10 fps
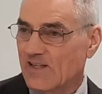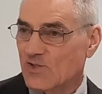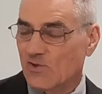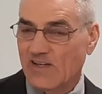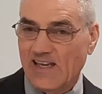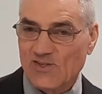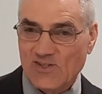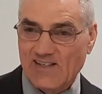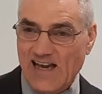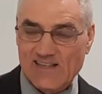So
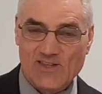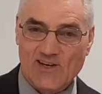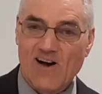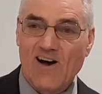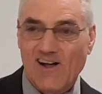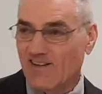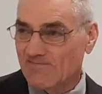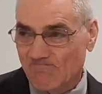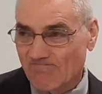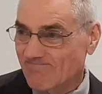Nathan got the
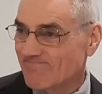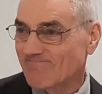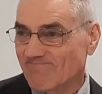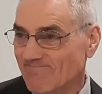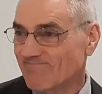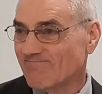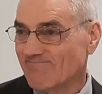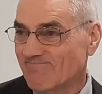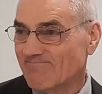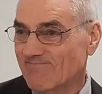call,
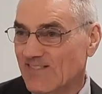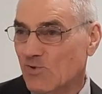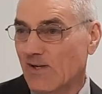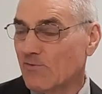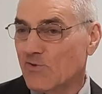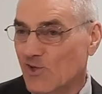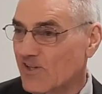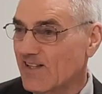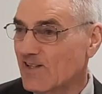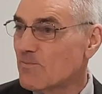12.30
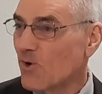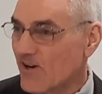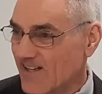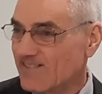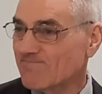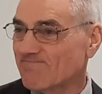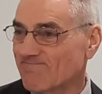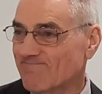in the morning.